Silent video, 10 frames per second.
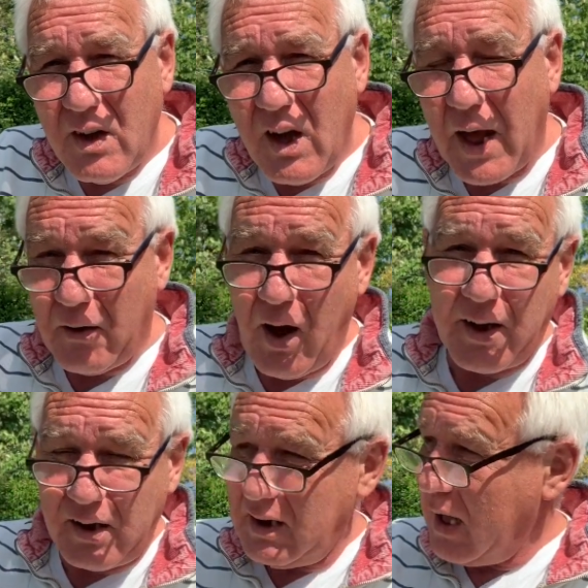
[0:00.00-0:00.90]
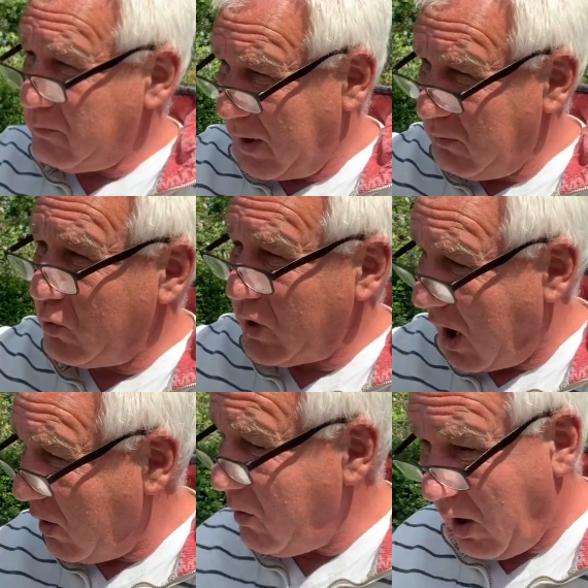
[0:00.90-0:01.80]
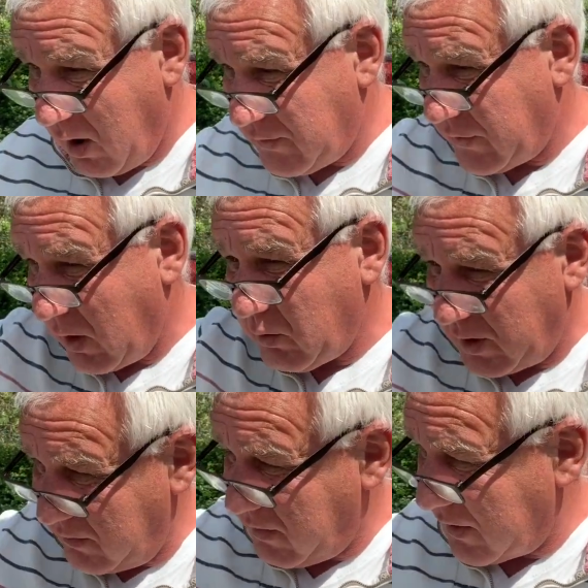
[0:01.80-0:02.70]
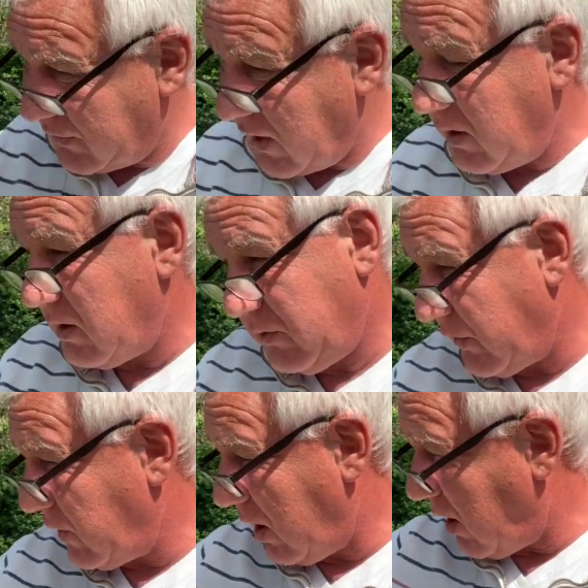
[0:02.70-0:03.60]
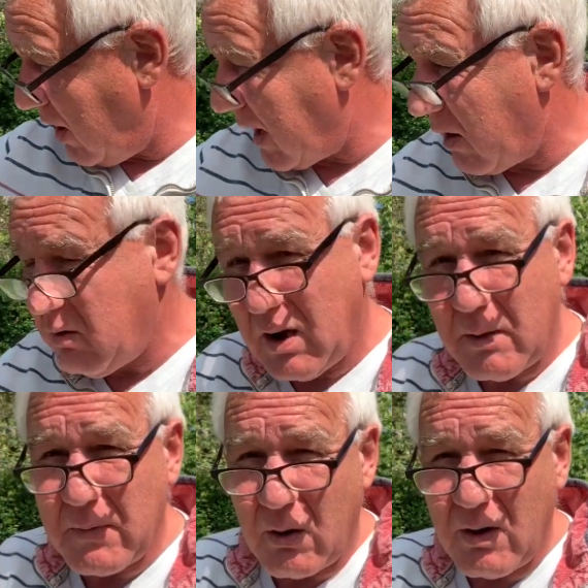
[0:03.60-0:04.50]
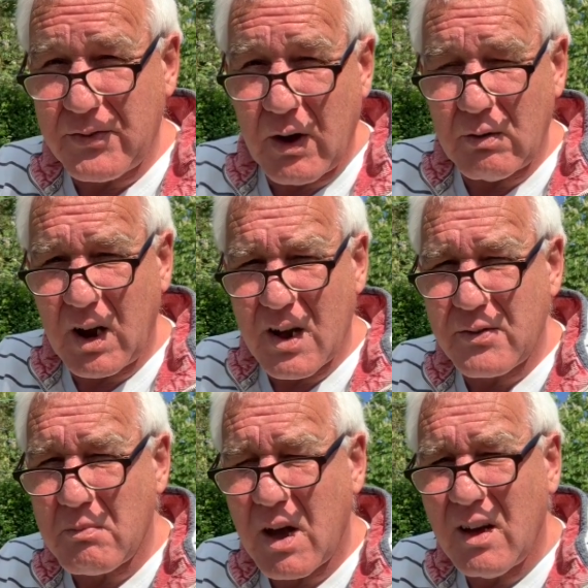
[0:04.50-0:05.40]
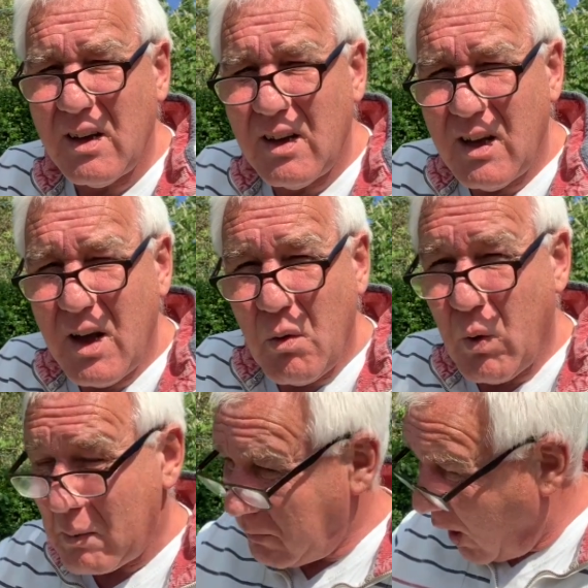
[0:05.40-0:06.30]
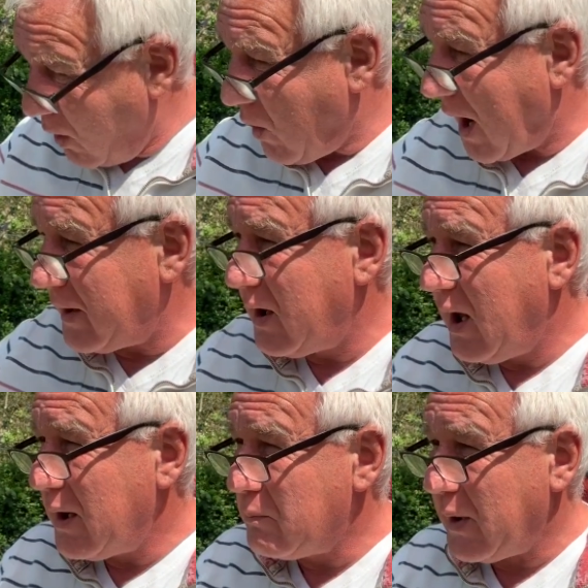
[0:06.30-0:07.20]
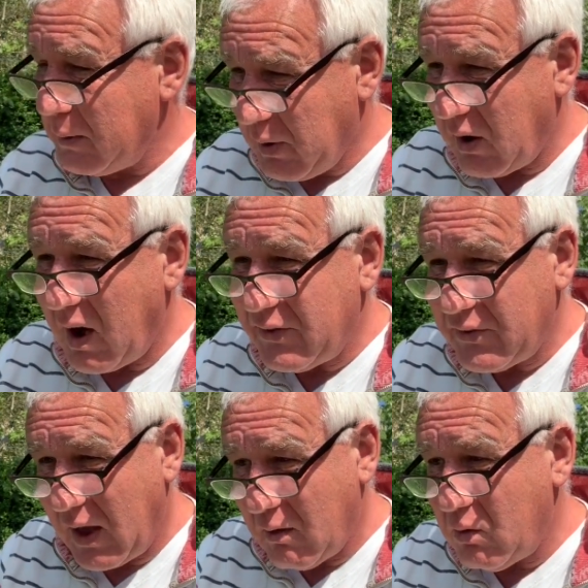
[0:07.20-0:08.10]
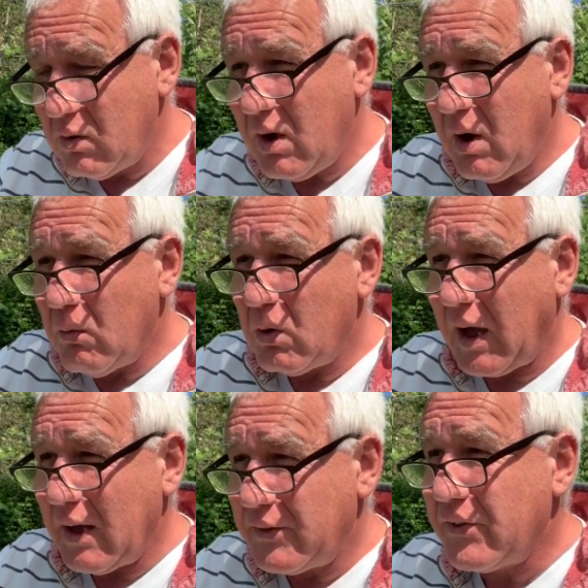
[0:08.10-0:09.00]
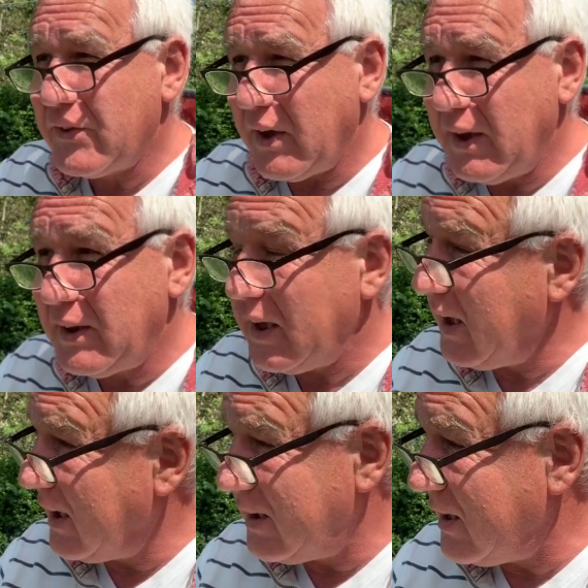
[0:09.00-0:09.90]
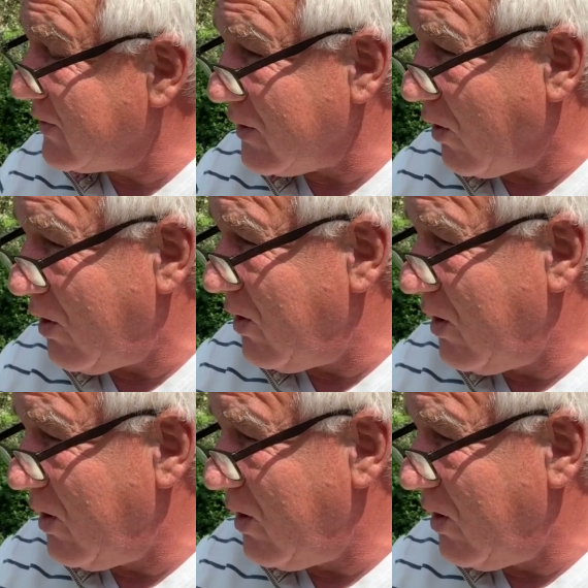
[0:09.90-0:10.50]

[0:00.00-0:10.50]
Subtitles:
And I can let people know I've settled an investor, just like I let them know I've settled a customer. One by one, the people I settle will get to see that Ian is not